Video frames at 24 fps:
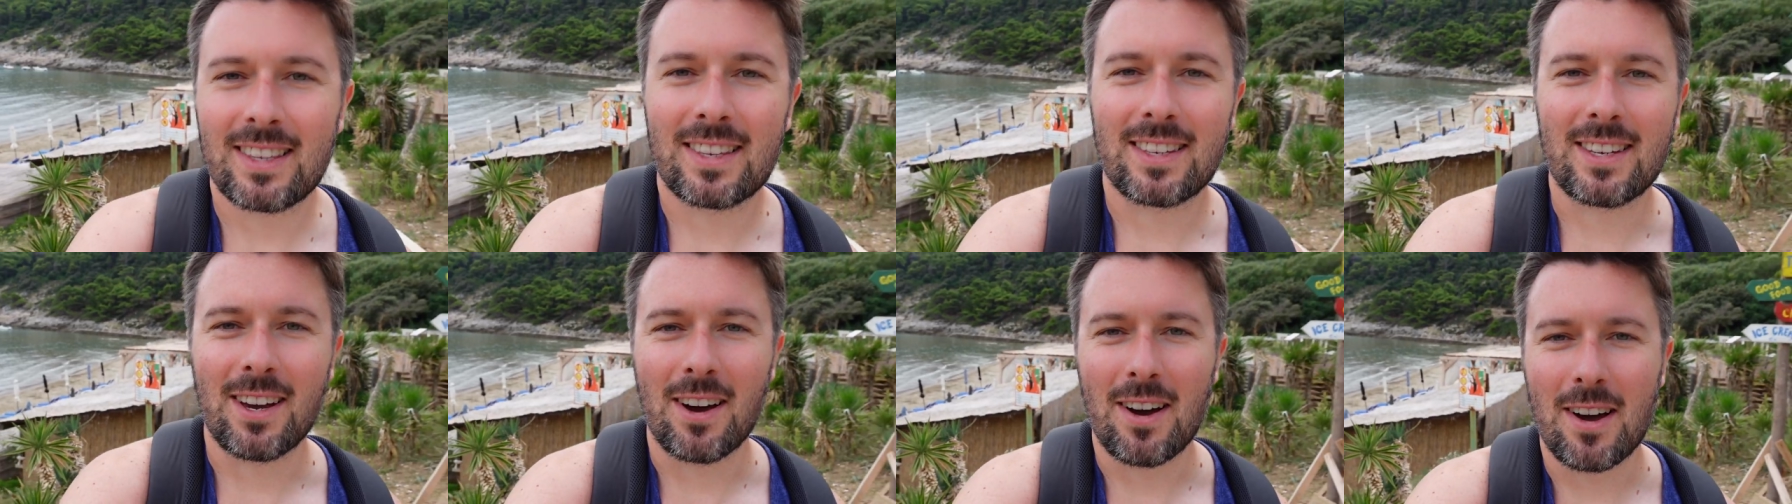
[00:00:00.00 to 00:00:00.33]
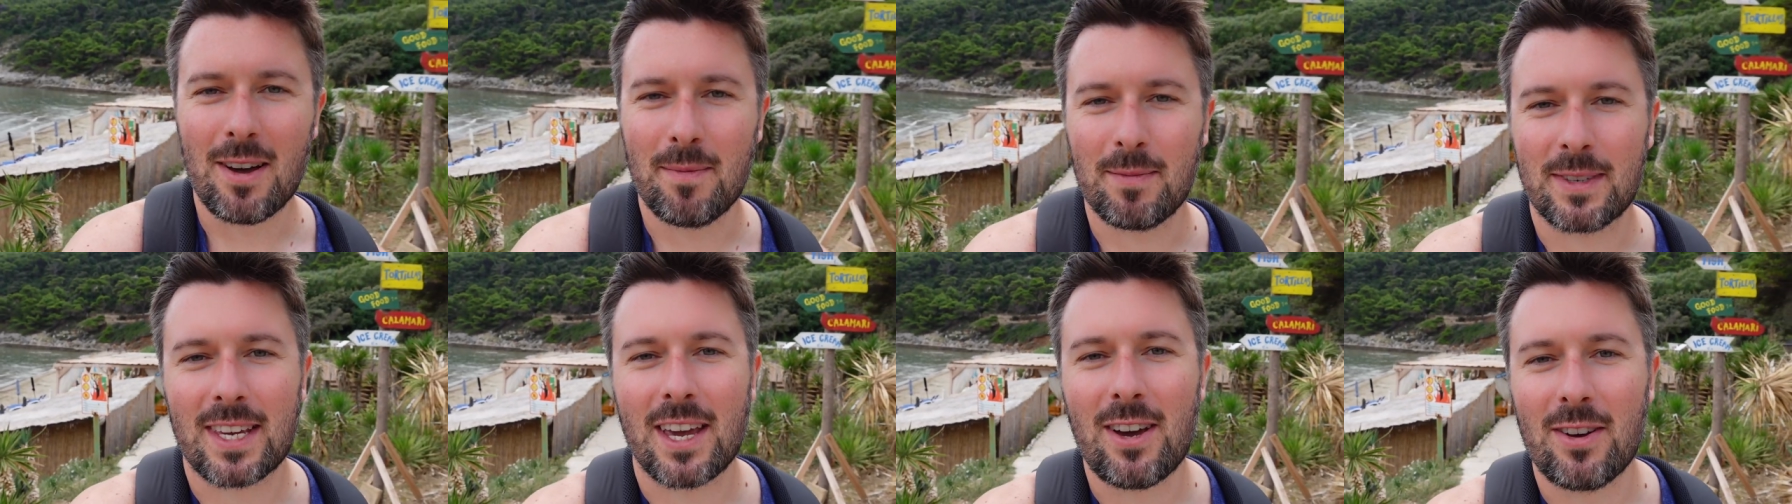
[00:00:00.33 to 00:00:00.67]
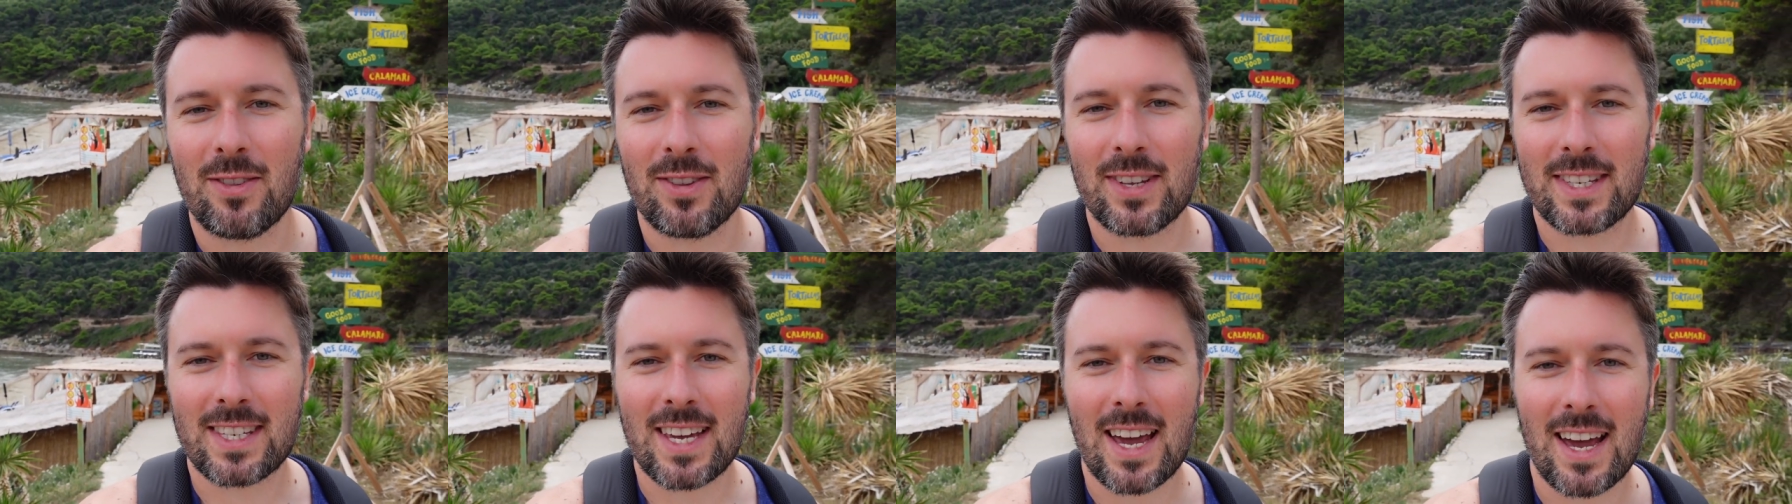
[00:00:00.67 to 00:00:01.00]
Time to get
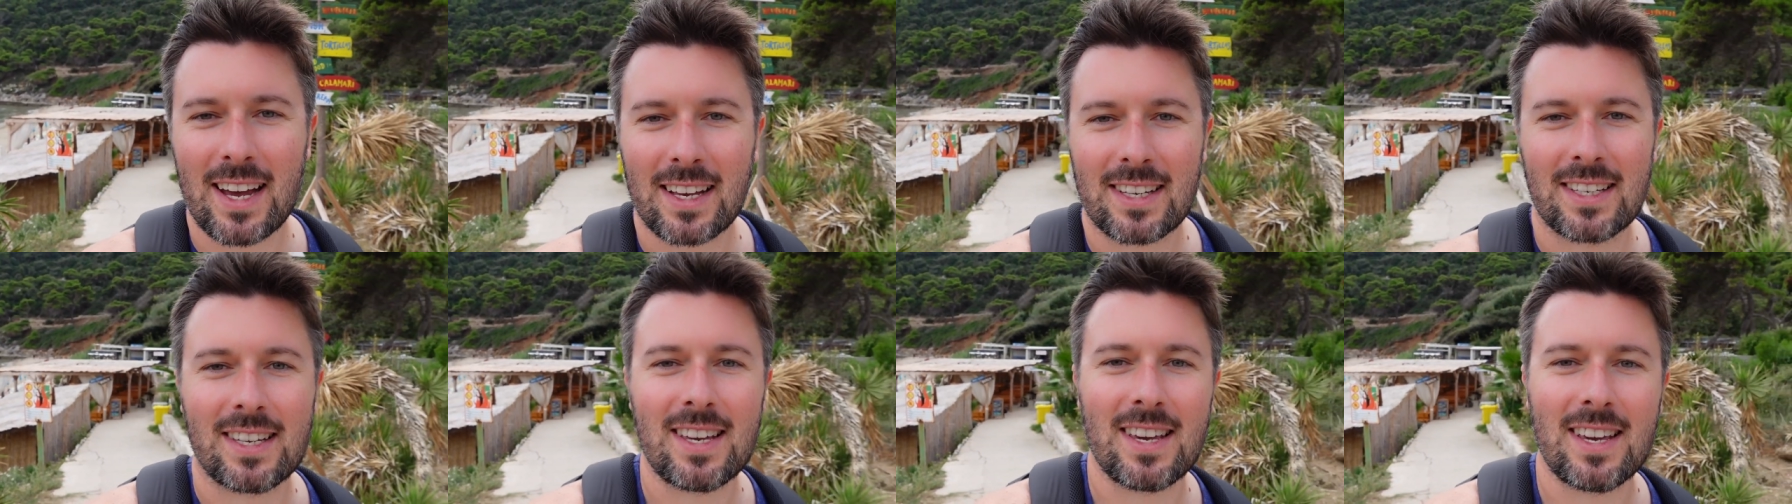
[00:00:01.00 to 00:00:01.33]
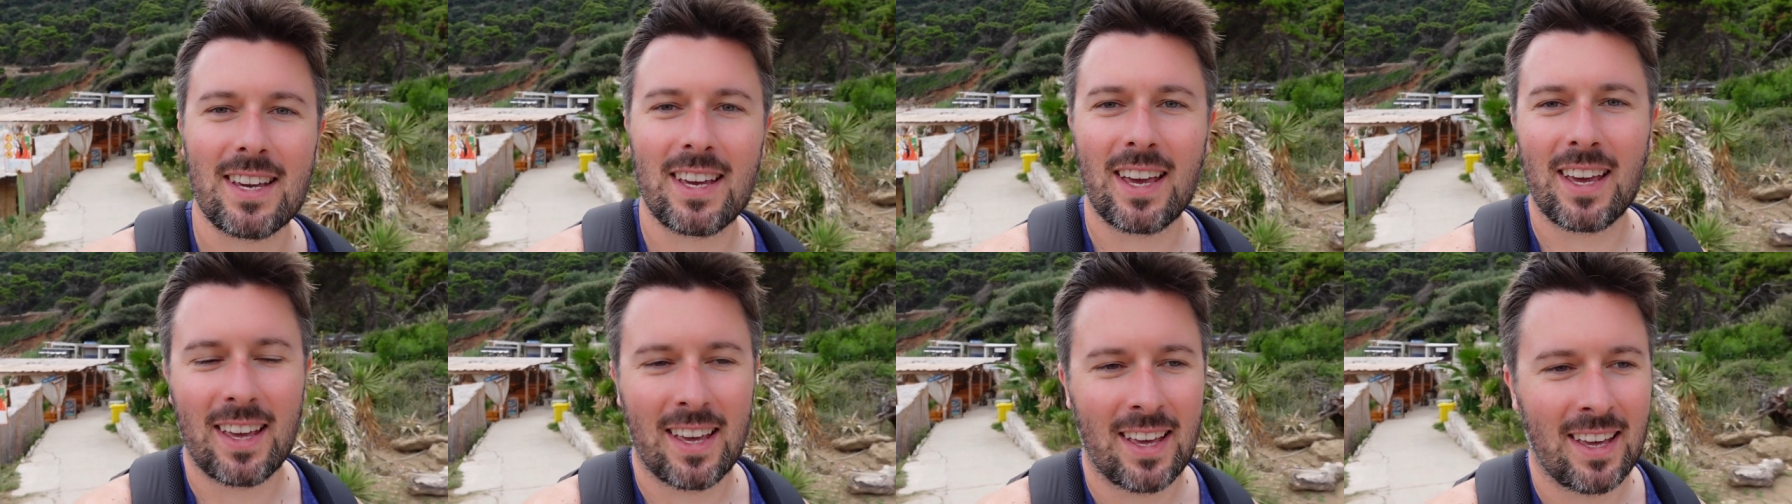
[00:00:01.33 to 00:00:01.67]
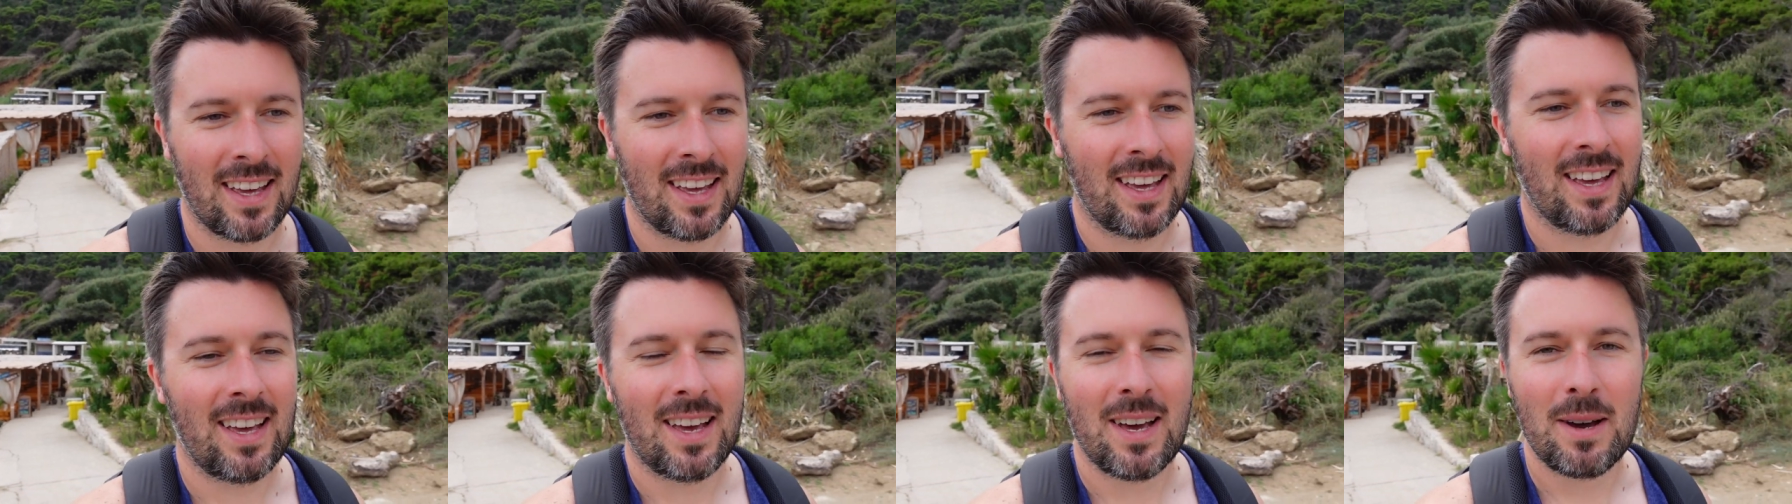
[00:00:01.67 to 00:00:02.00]
on the taxi,
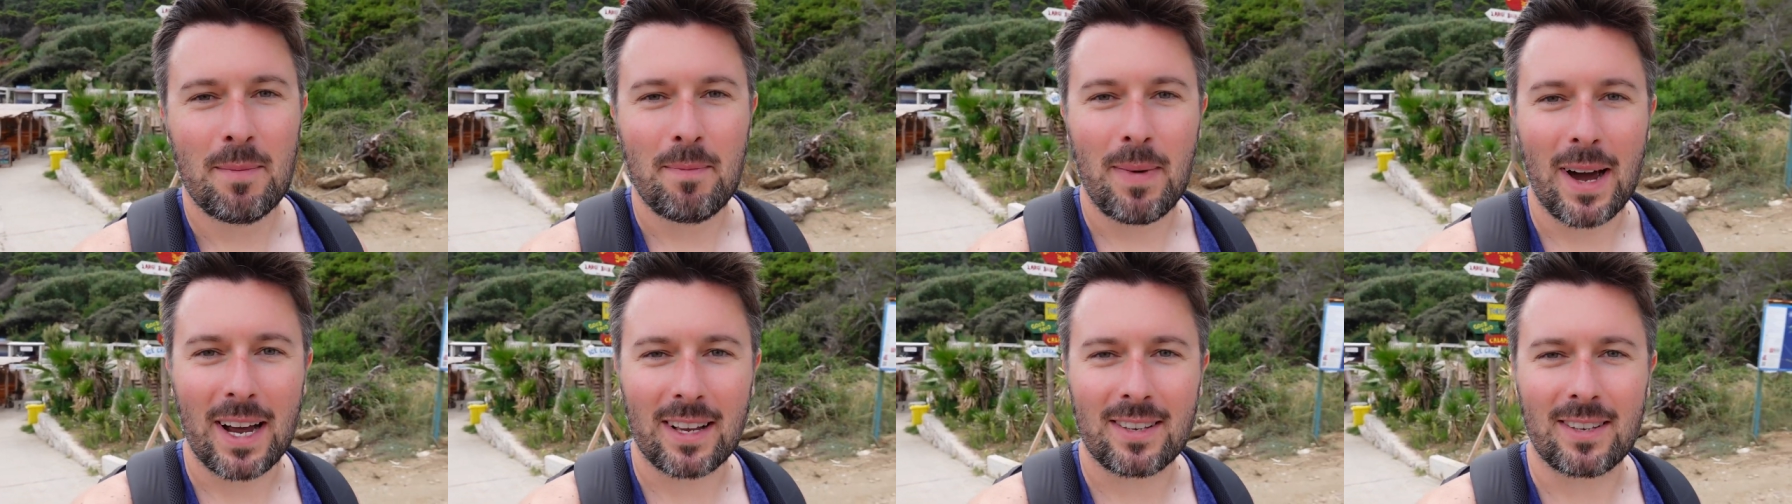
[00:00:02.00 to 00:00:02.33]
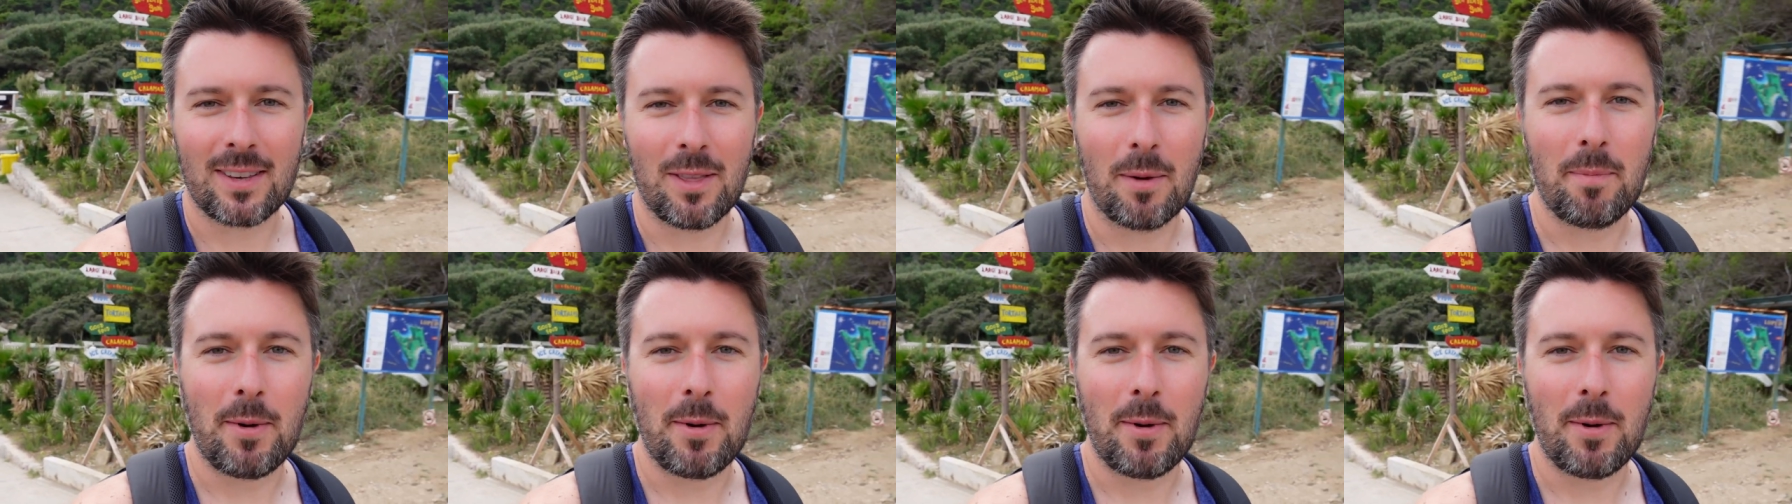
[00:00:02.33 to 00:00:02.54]
back to the